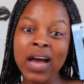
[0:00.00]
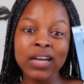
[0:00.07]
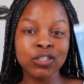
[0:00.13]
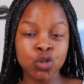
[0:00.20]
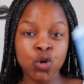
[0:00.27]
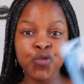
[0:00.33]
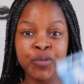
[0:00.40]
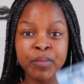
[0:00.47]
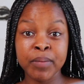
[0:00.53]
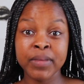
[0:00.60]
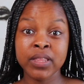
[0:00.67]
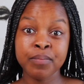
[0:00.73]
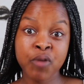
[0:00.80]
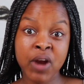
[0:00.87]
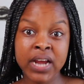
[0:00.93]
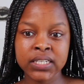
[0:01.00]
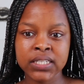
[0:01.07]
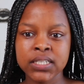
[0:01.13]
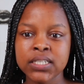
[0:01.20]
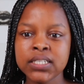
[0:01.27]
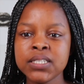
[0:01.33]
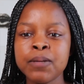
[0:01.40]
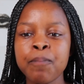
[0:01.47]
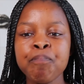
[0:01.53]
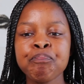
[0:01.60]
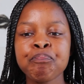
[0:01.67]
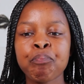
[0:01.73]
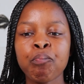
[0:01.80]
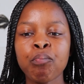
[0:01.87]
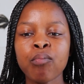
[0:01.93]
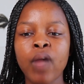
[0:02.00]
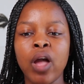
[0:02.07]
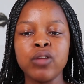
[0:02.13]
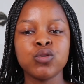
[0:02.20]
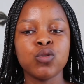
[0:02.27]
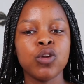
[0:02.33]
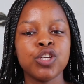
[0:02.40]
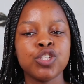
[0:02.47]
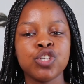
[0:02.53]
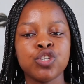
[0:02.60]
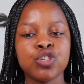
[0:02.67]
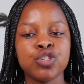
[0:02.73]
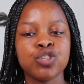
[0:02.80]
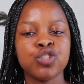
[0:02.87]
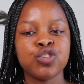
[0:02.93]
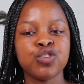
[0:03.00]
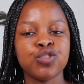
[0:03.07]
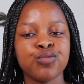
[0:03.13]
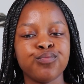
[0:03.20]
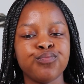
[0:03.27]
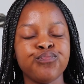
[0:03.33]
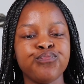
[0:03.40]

I don't remember the prices, so let's just